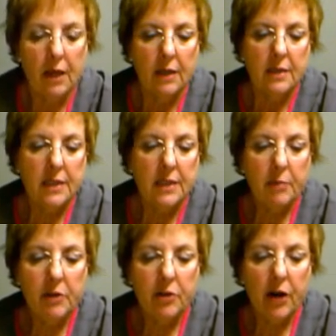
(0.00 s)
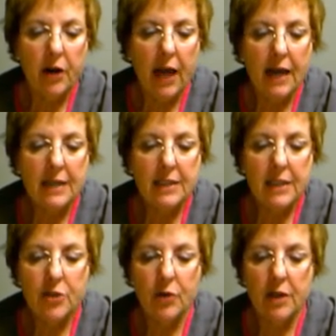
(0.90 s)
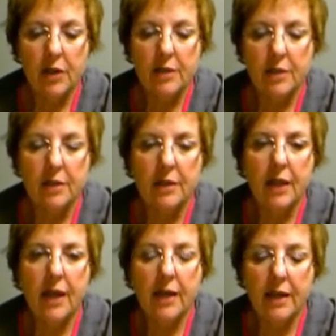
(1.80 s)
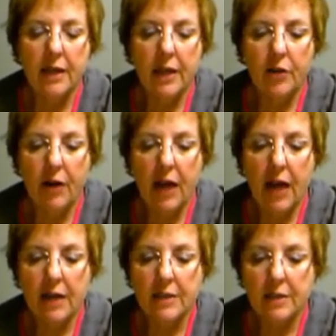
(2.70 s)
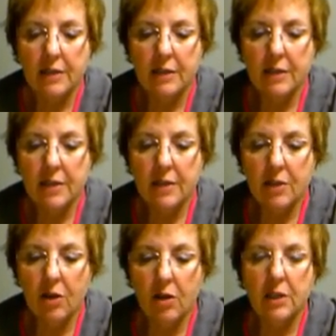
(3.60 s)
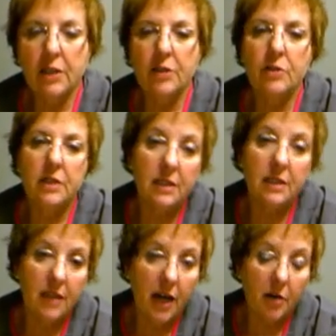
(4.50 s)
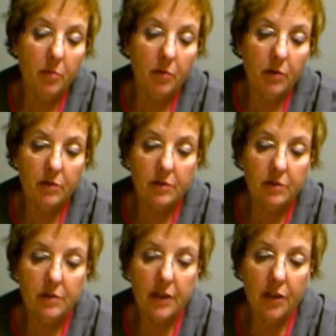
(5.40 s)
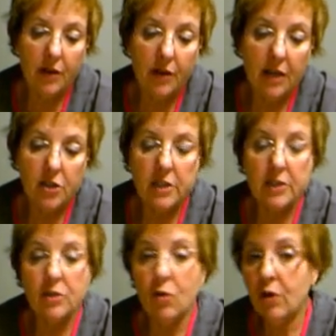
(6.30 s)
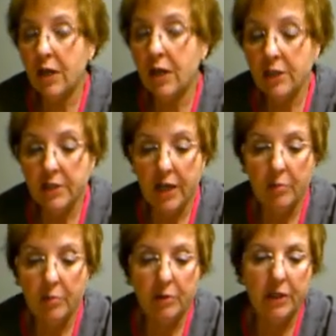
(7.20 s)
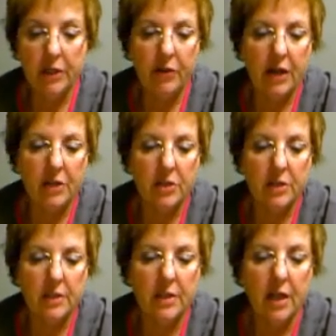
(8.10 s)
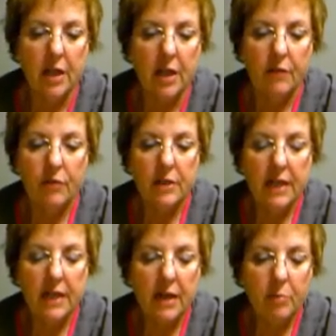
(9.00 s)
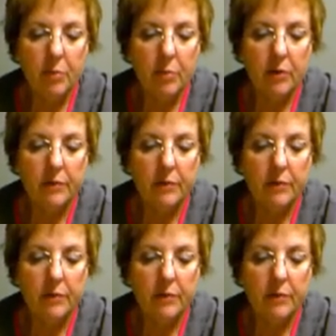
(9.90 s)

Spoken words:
Similar acting drugs, they can interact. This is called either desirable interactions or undesirable interactions. For example,